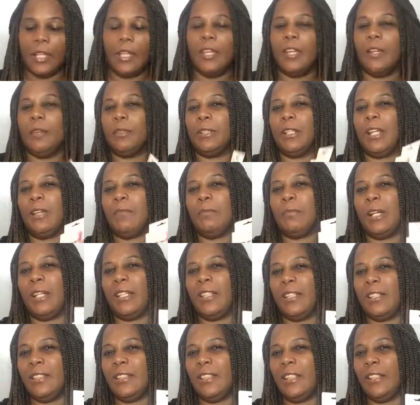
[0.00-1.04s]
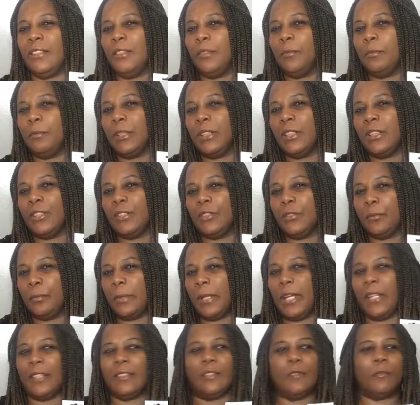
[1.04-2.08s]
And when I buy these, I normally get
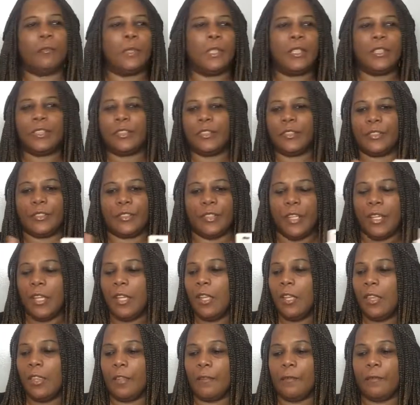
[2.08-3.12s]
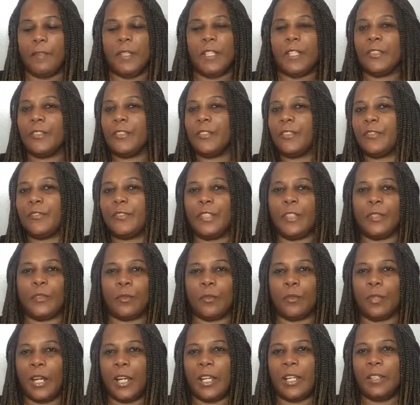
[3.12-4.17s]
two-pack to make sure the fingers fit
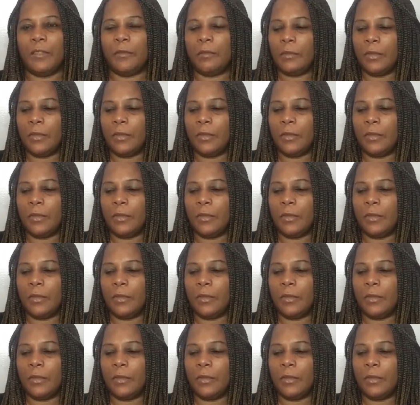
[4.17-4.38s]
right.